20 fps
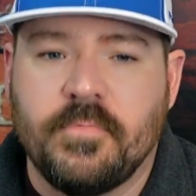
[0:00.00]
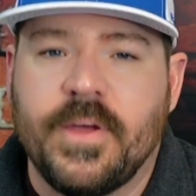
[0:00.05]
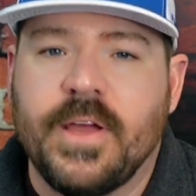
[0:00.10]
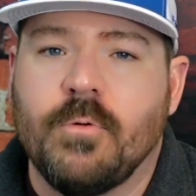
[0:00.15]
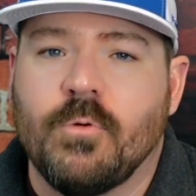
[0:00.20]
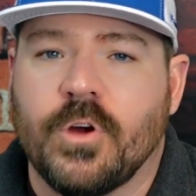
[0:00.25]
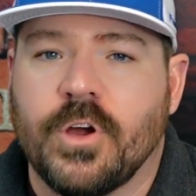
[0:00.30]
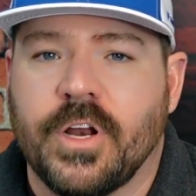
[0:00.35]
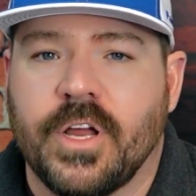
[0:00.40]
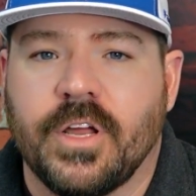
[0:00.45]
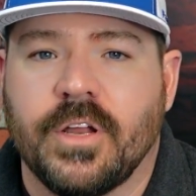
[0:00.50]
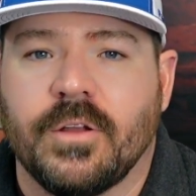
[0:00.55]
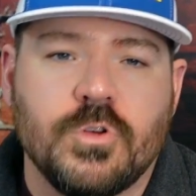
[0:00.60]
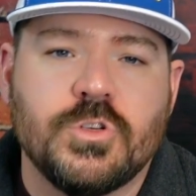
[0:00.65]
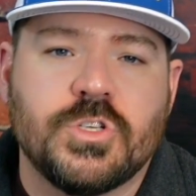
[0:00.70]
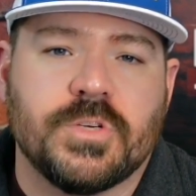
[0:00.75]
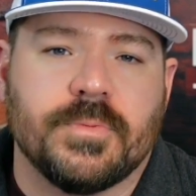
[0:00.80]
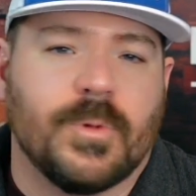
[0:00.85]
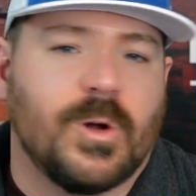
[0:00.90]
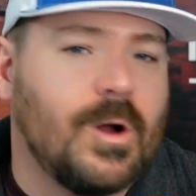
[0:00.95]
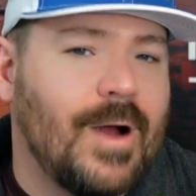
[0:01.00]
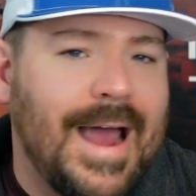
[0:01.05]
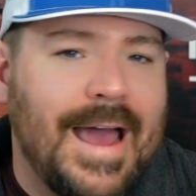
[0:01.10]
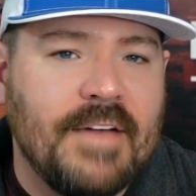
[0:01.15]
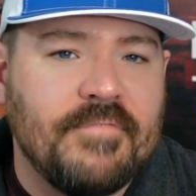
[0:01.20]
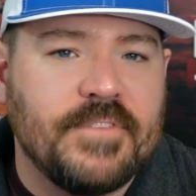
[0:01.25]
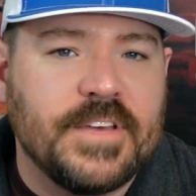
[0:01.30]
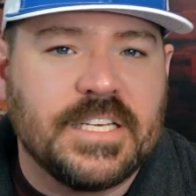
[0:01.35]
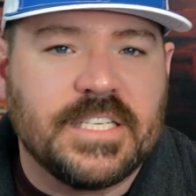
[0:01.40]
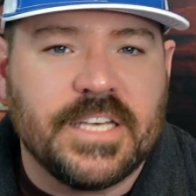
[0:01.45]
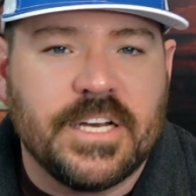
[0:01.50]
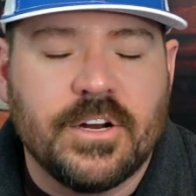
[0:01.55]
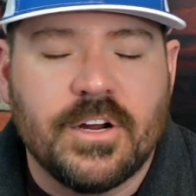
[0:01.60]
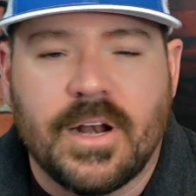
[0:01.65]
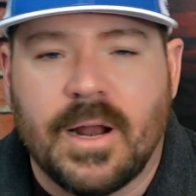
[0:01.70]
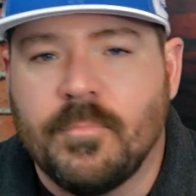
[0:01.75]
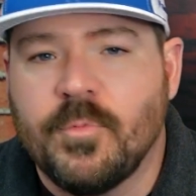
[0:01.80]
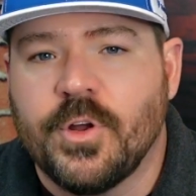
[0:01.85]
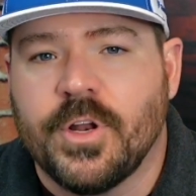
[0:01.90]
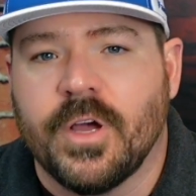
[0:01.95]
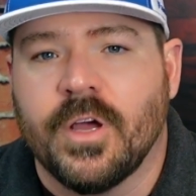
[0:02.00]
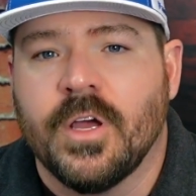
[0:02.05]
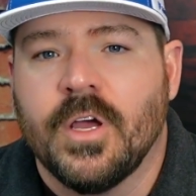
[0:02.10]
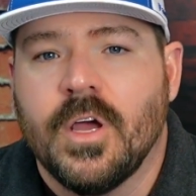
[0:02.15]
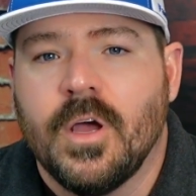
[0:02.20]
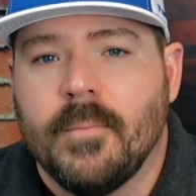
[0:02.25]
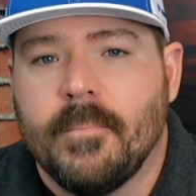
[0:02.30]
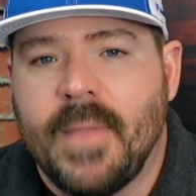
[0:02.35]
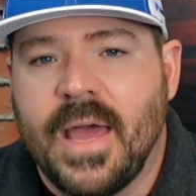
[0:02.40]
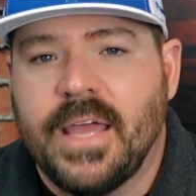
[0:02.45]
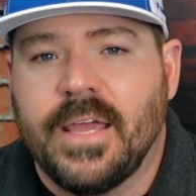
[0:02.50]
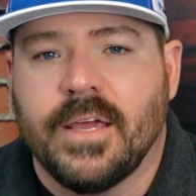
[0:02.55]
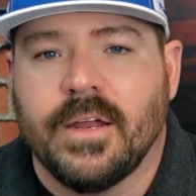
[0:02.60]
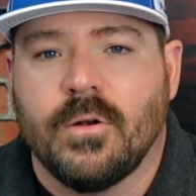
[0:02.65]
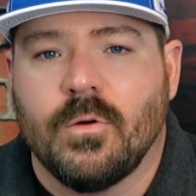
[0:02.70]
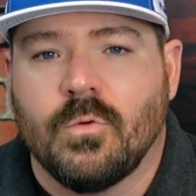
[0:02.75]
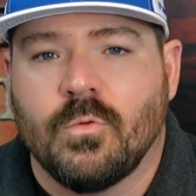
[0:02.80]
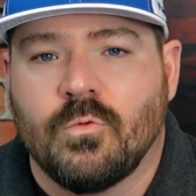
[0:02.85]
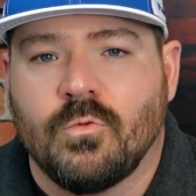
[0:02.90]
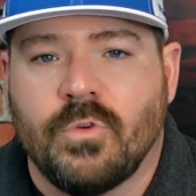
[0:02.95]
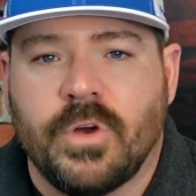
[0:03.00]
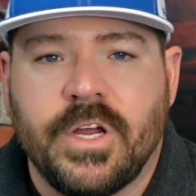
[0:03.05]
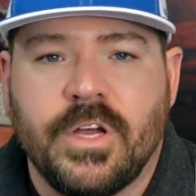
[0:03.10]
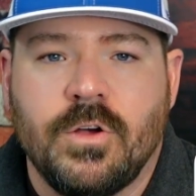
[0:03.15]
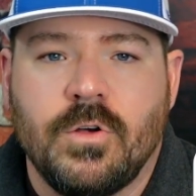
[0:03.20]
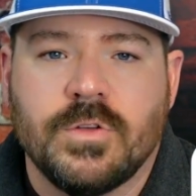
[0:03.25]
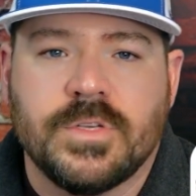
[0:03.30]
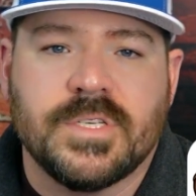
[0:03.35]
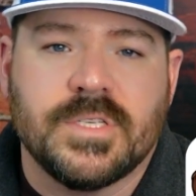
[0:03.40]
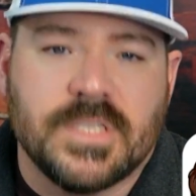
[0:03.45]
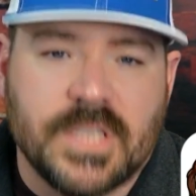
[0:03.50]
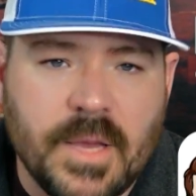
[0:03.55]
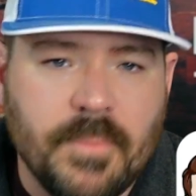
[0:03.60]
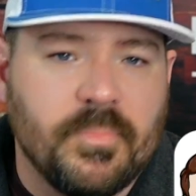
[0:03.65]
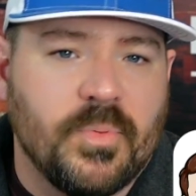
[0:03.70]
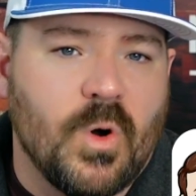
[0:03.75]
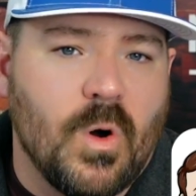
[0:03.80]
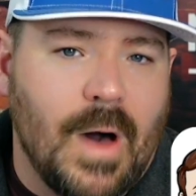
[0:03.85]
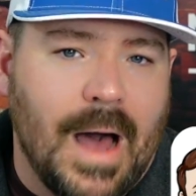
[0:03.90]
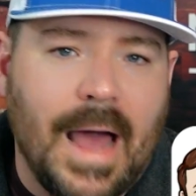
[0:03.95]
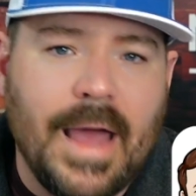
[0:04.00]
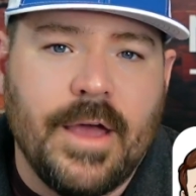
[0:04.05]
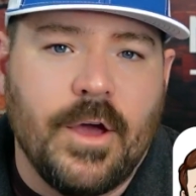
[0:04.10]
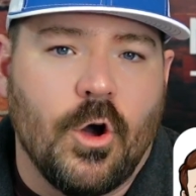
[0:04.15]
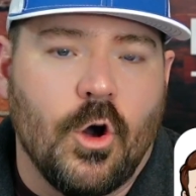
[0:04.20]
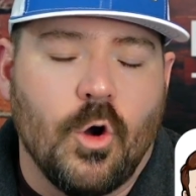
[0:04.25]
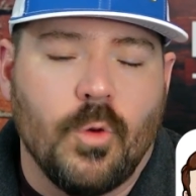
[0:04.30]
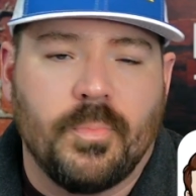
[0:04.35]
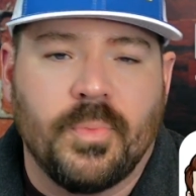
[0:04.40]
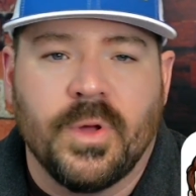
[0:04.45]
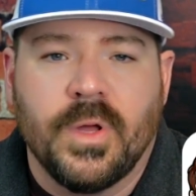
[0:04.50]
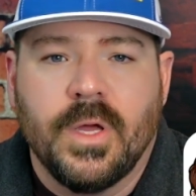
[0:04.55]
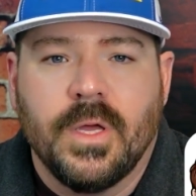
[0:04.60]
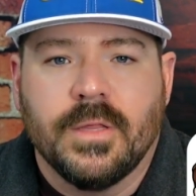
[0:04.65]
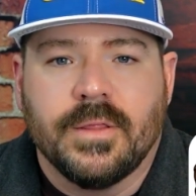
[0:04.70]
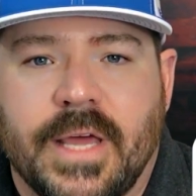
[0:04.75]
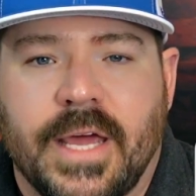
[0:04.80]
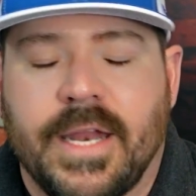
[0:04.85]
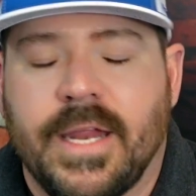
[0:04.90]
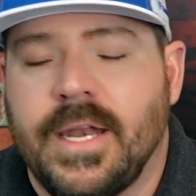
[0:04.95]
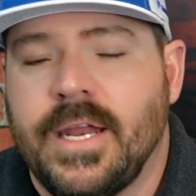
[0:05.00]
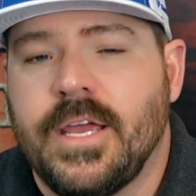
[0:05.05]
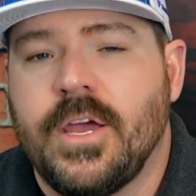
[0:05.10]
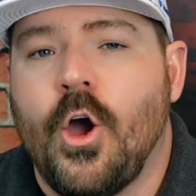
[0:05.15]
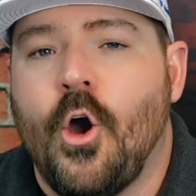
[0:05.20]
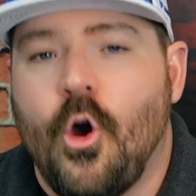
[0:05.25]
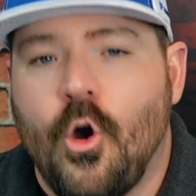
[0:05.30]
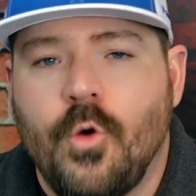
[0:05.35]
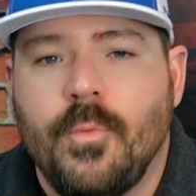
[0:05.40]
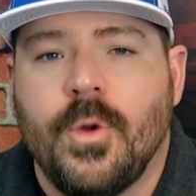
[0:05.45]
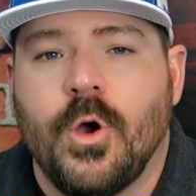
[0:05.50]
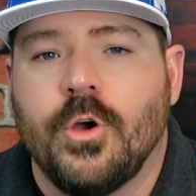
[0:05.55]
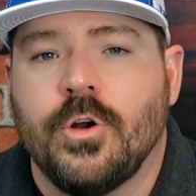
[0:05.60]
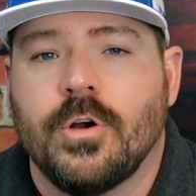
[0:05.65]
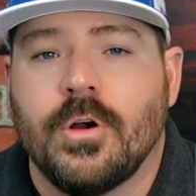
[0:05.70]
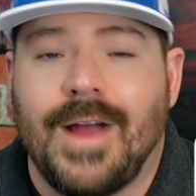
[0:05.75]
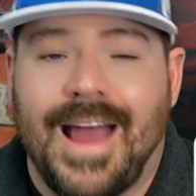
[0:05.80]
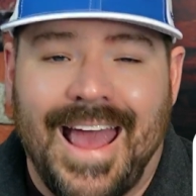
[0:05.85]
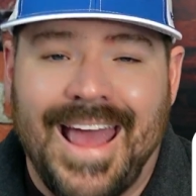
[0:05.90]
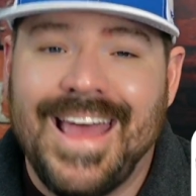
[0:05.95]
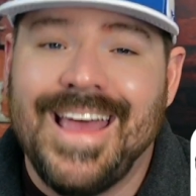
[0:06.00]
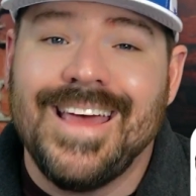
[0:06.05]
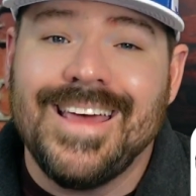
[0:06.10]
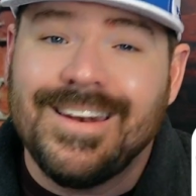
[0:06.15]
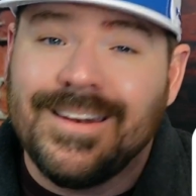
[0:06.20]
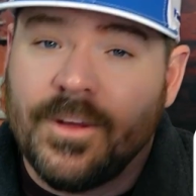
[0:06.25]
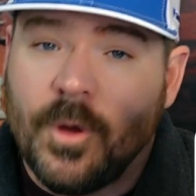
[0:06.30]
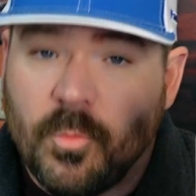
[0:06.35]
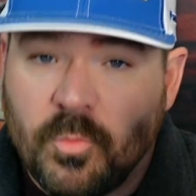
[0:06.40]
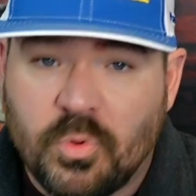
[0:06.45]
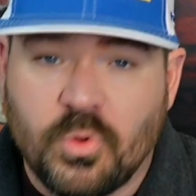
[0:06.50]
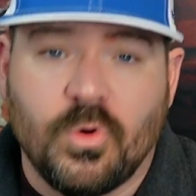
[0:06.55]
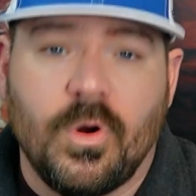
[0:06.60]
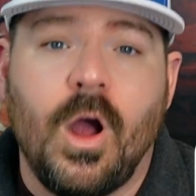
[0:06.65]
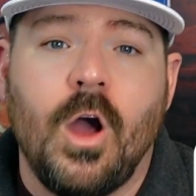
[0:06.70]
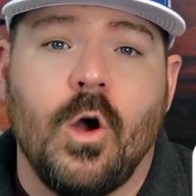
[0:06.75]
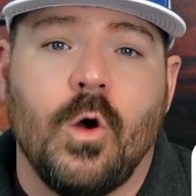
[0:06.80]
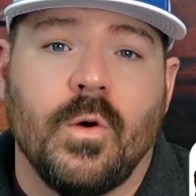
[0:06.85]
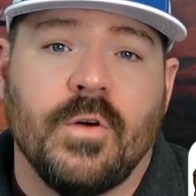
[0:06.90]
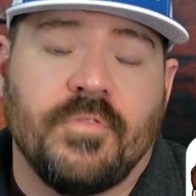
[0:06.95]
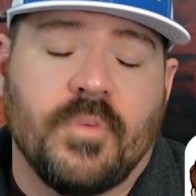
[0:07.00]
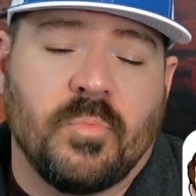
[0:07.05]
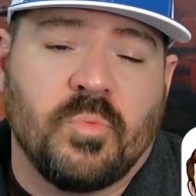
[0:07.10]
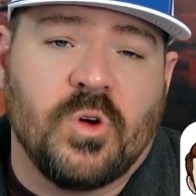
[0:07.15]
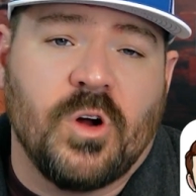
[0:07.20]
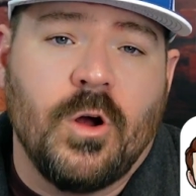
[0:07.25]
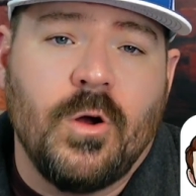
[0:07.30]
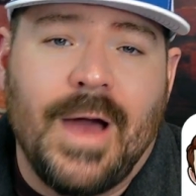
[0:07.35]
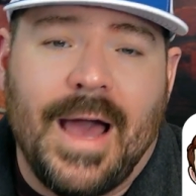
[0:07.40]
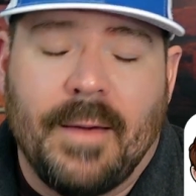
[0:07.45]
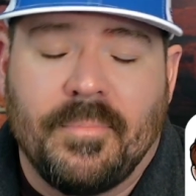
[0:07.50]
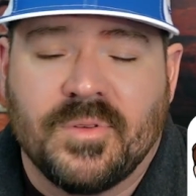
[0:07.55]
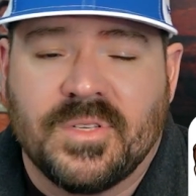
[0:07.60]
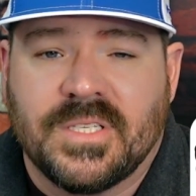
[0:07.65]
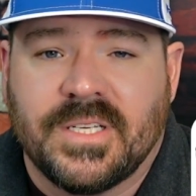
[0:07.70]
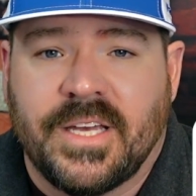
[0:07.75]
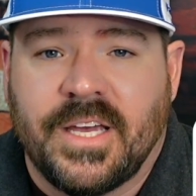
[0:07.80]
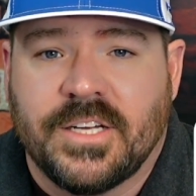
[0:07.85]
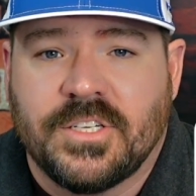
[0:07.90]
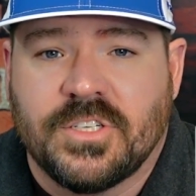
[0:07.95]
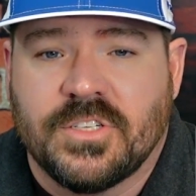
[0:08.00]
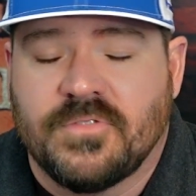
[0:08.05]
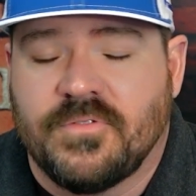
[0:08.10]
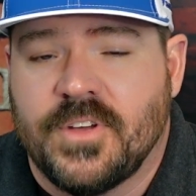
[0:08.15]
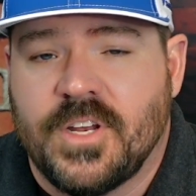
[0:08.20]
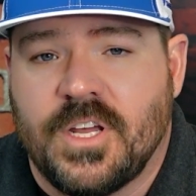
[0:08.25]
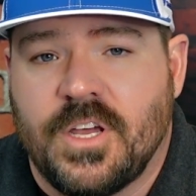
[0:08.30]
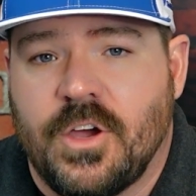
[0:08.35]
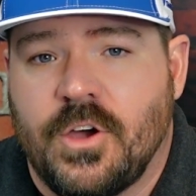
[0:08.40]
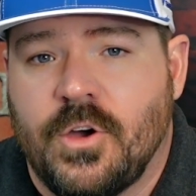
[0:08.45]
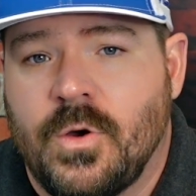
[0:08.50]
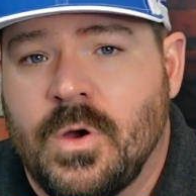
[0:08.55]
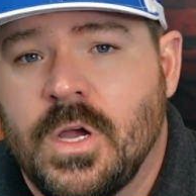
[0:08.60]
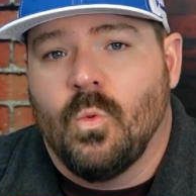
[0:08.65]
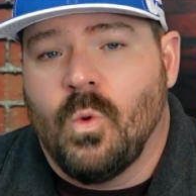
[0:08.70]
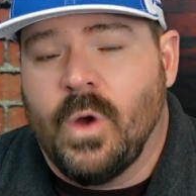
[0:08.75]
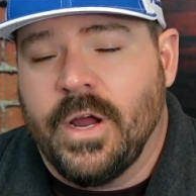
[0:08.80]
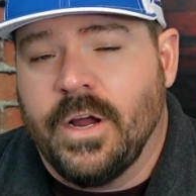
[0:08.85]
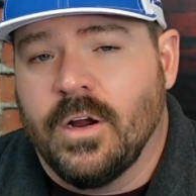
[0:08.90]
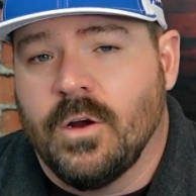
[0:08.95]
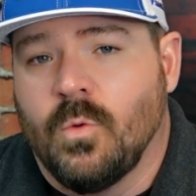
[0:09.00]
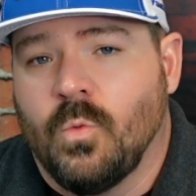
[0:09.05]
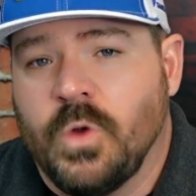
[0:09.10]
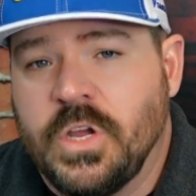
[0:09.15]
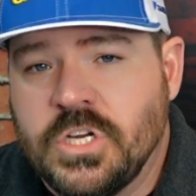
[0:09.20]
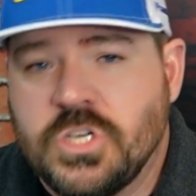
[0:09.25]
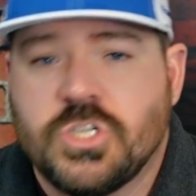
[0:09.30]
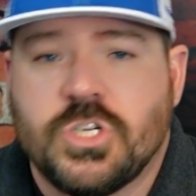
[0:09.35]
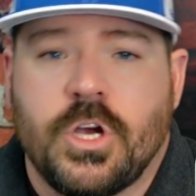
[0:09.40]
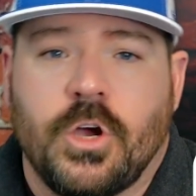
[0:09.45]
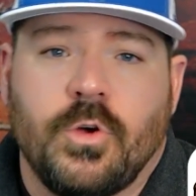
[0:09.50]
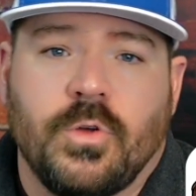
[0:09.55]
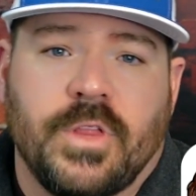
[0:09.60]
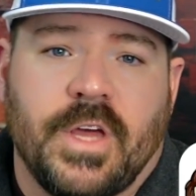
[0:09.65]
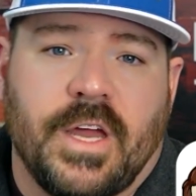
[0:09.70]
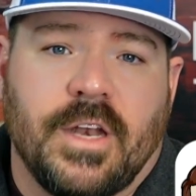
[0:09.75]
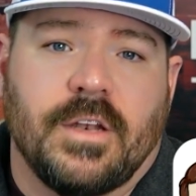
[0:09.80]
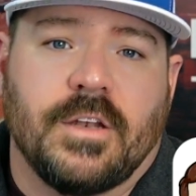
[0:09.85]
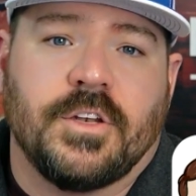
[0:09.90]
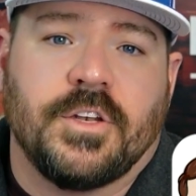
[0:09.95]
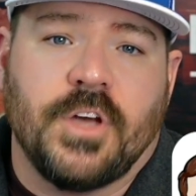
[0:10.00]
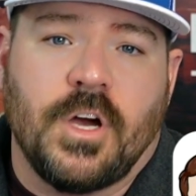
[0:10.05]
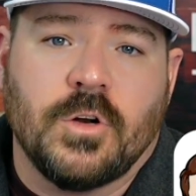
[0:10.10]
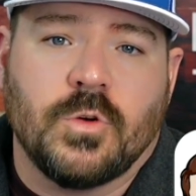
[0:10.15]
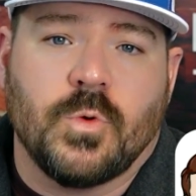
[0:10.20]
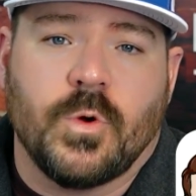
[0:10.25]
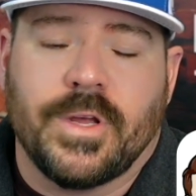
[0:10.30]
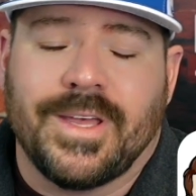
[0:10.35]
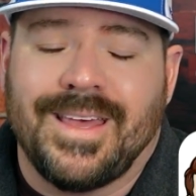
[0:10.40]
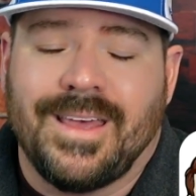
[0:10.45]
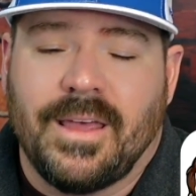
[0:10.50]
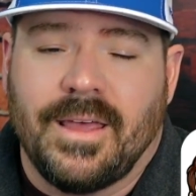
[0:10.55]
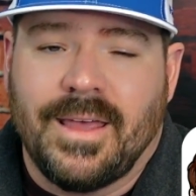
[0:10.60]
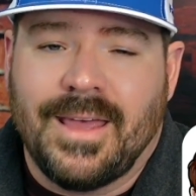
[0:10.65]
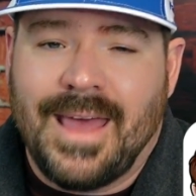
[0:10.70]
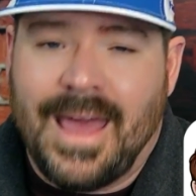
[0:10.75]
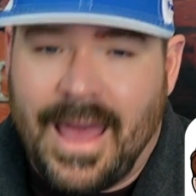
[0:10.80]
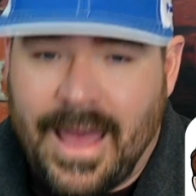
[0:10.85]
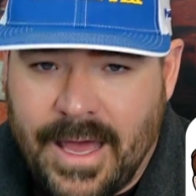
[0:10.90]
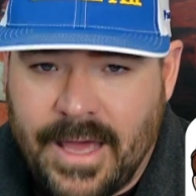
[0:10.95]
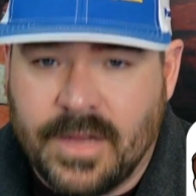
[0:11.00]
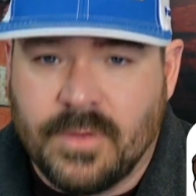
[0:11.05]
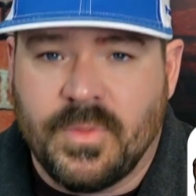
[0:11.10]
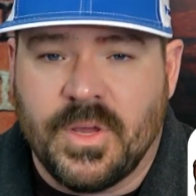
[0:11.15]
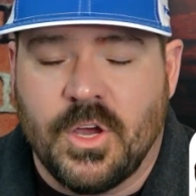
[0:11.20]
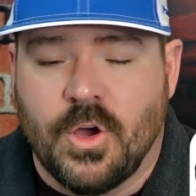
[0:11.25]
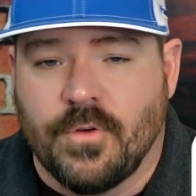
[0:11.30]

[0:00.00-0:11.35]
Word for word: me. We're going to use some graphics here, and I'm going to make it real simple. I hope that any homeowner and pro, if a pro happens to catch this video, where we show that ductwork can be